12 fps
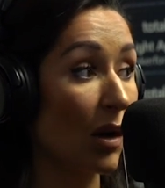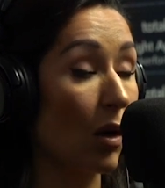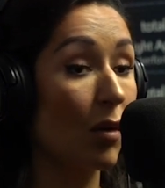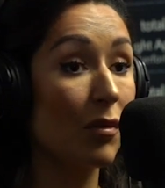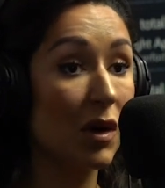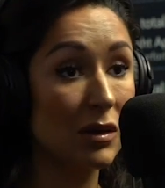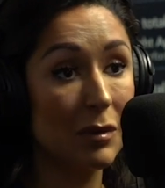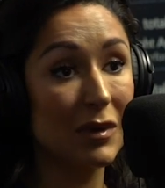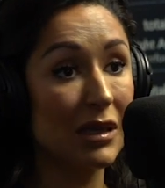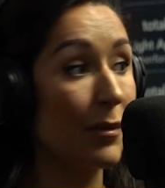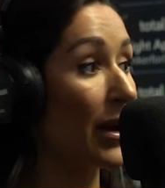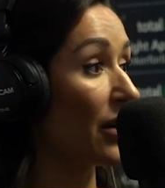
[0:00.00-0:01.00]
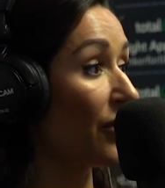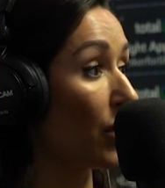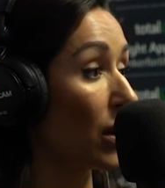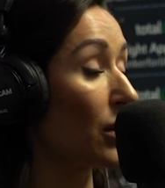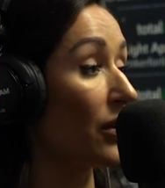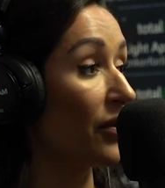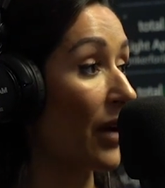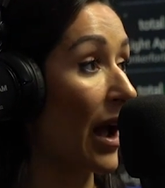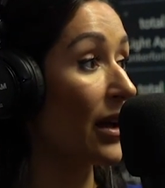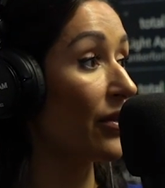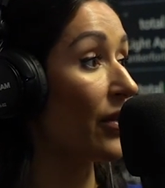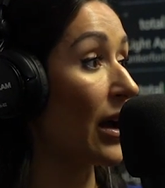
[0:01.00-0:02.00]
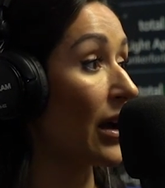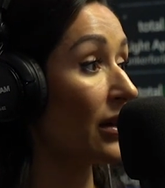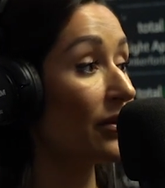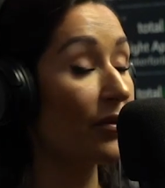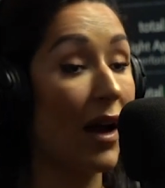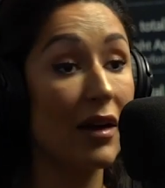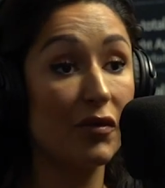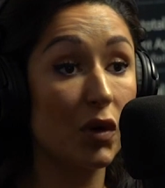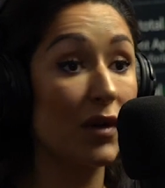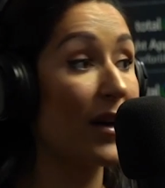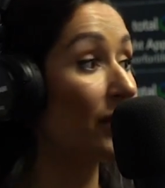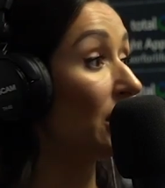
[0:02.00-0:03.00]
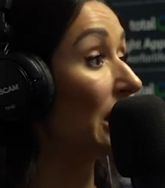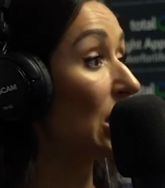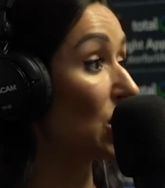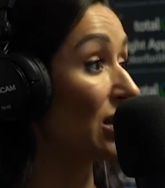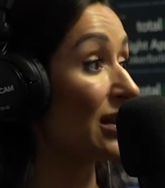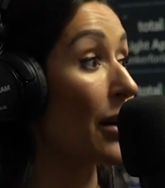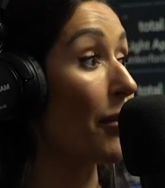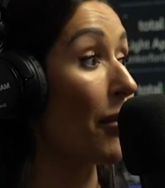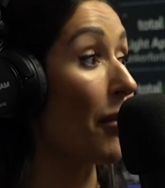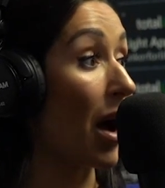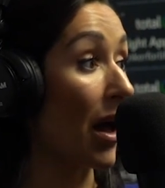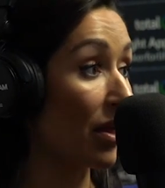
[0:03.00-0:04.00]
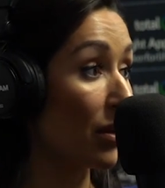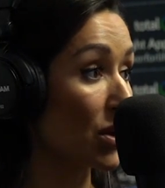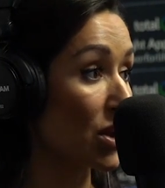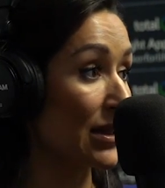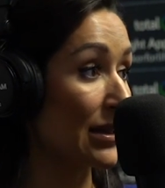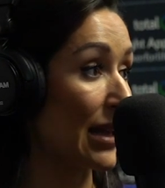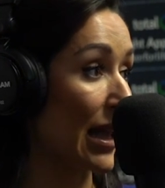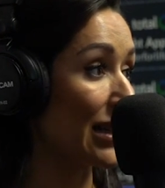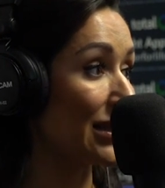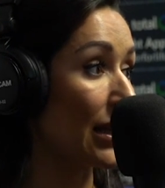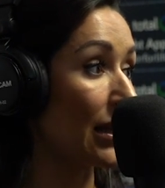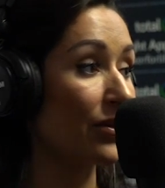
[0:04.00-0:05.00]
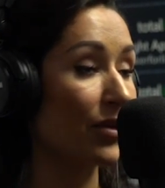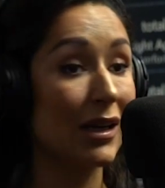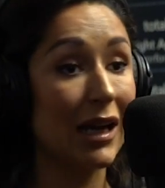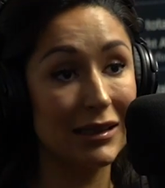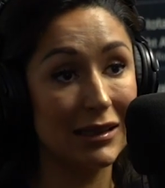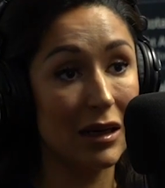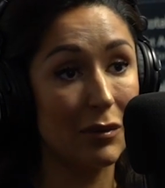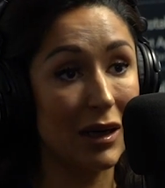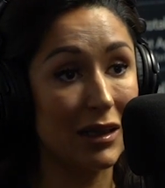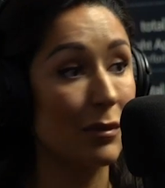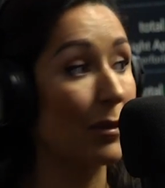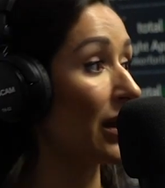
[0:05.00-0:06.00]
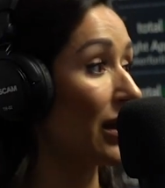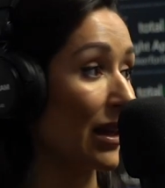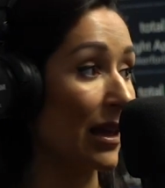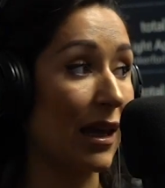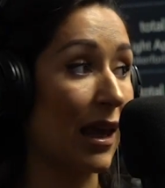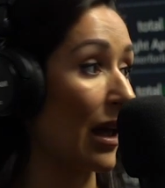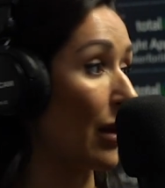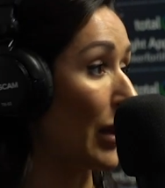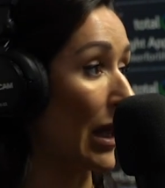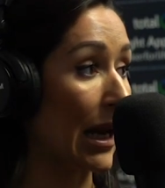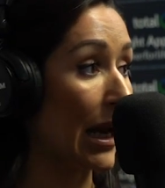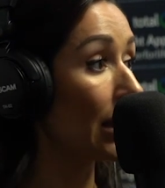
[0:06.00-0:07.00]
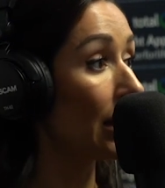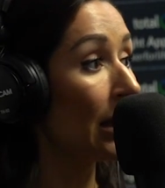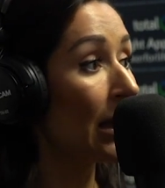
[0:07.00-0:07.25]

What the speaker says: So most people see about a 4 to 5 deletions a month, which is insanity. And for $99 a month, you can't beat it.